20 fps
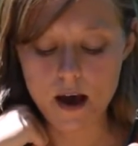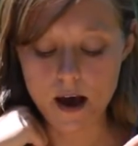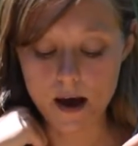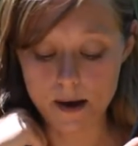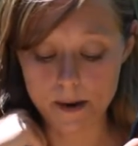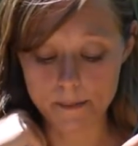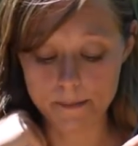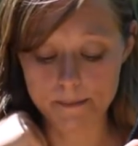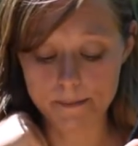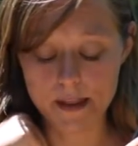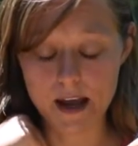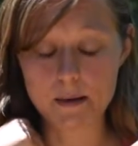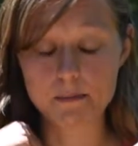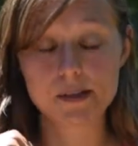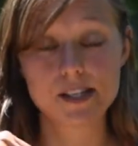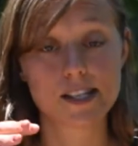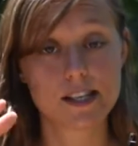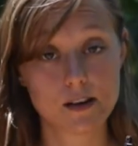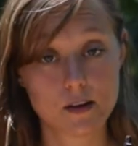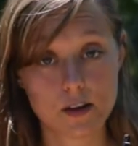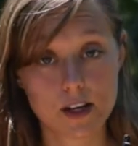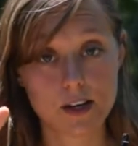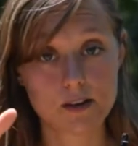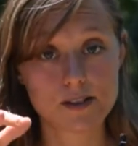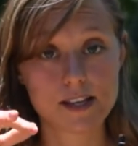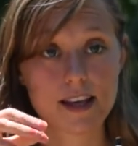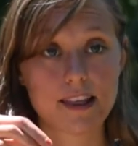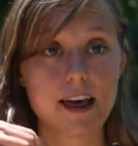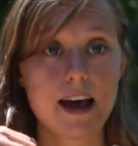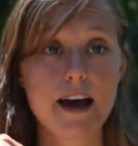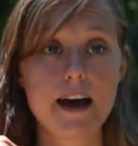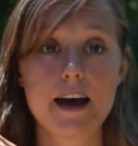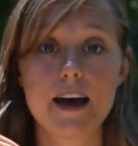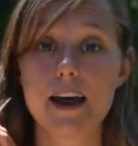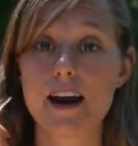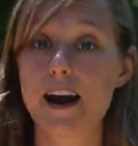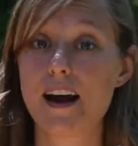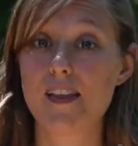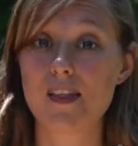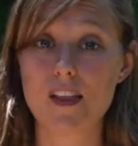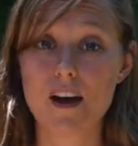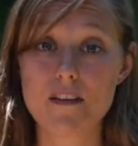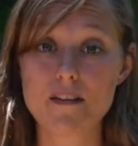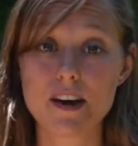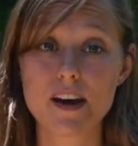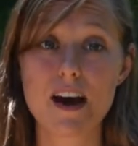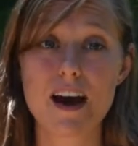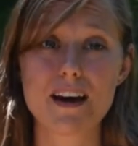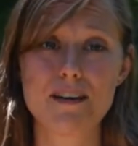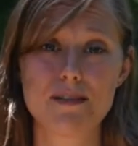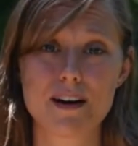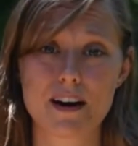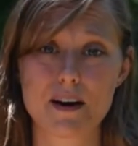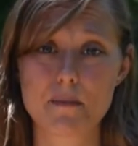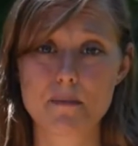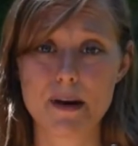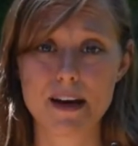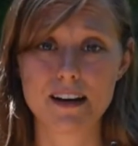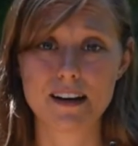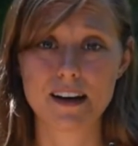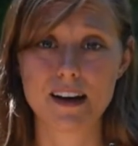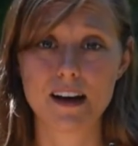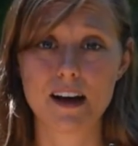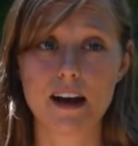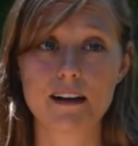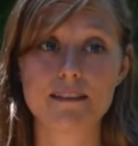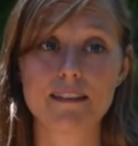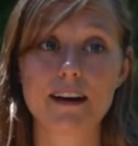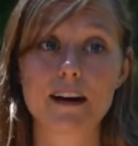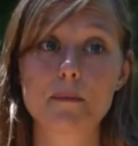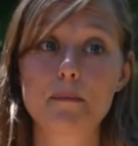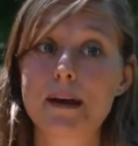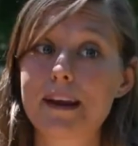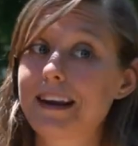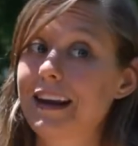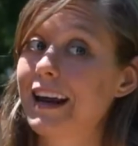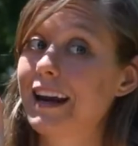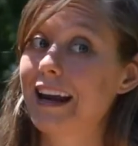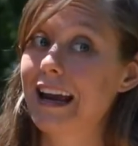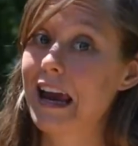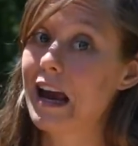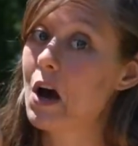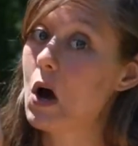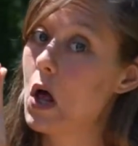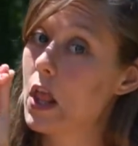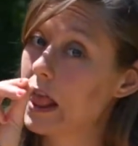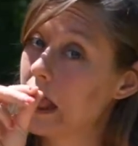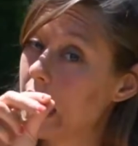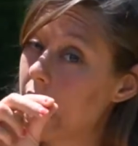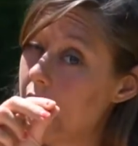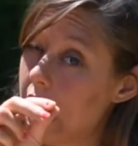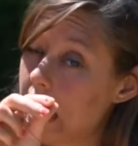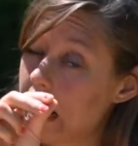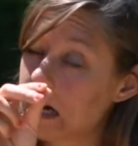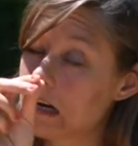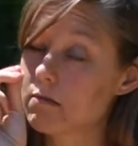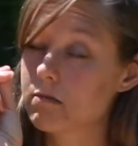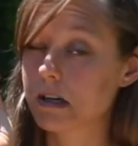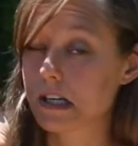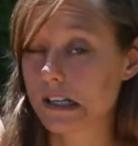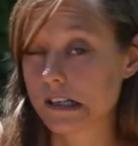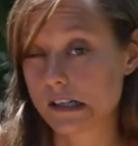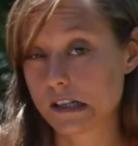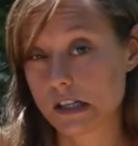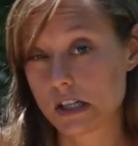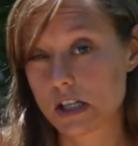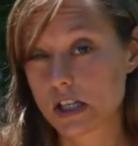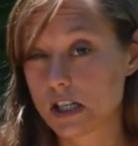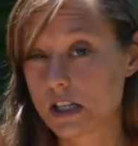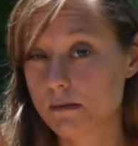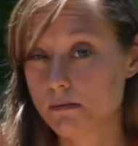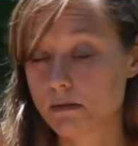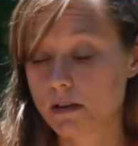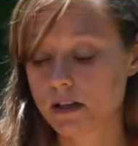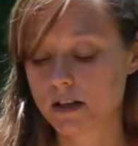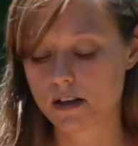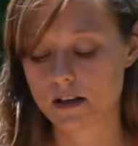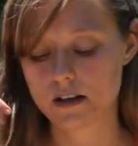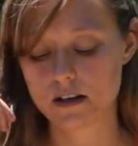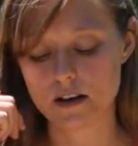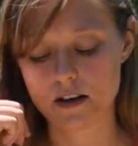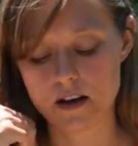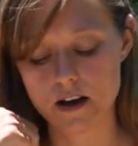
I'm still using that, and I love it. I'd recommend it. I recommend getting it online because it's cheaper.